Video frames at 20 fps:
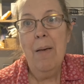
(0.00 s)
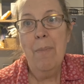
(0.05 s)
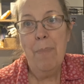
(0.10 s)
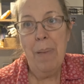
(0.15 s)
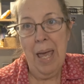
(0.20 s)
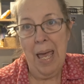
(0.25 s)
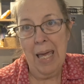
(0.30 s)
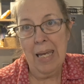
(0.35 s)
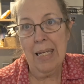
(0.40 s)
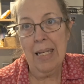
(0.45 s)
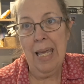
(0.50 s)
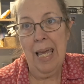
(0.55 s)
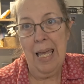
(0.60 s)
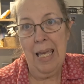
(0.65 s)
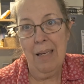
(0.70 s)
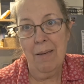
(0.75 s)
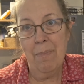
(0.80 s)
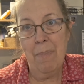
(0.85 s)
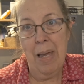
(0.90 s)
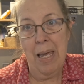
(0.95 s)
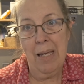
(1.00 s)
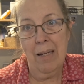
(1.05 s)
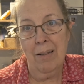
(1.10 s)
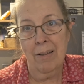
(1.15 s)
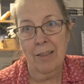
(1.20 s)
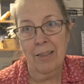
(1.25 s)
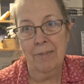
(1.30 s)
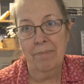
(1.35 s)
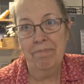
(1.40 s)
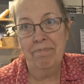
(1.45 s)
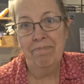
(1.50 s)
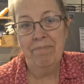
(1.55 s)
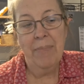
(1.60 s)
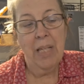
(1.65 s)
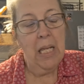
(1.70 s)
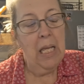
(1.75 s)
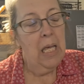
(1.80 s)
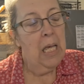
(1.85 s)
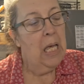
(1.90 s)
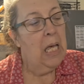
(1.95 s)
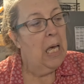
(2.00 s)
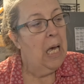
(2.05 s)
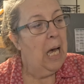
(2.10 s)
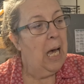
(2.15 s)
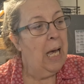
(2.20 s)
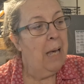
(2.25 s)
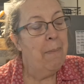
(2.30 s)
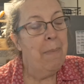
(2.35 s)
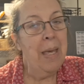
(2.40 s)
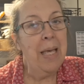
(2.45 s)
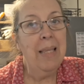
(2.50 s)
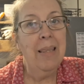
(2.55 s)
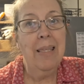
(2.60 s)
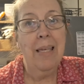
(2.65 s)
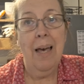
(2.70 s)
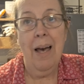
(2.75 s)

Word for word: pancake maker. I make the